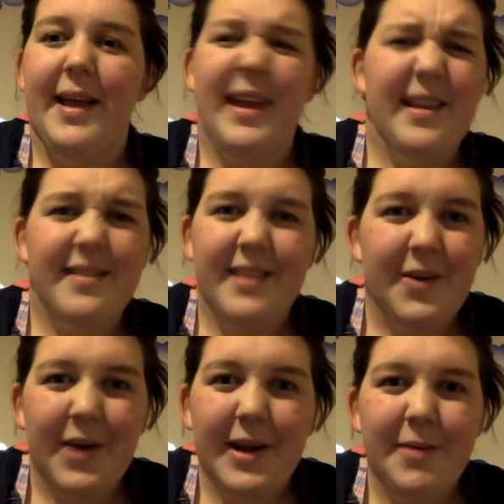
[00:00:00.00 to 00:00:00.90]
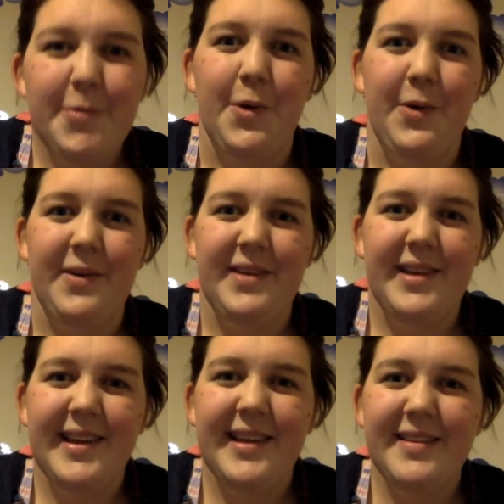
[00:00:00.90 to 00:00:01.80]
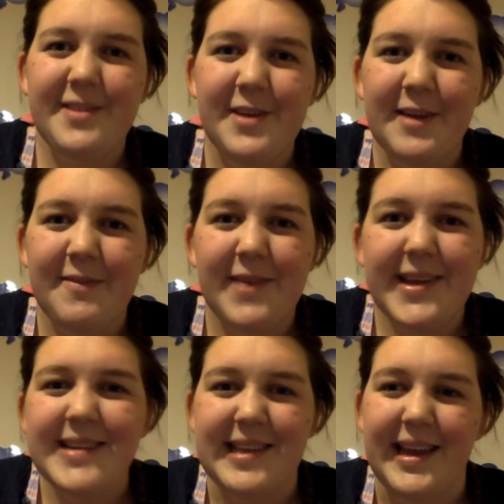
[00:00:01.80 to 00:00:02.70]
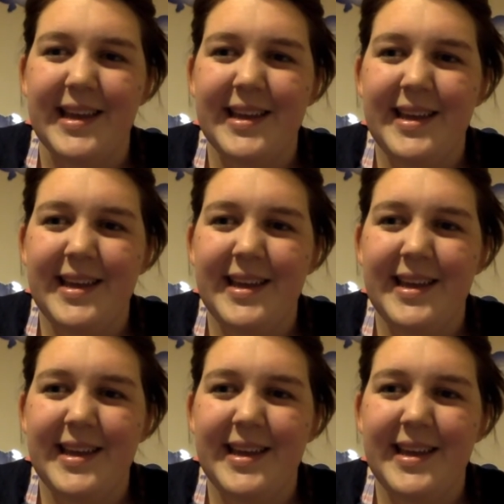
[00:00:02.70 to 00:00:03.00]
it's incredible. He's doing amazing.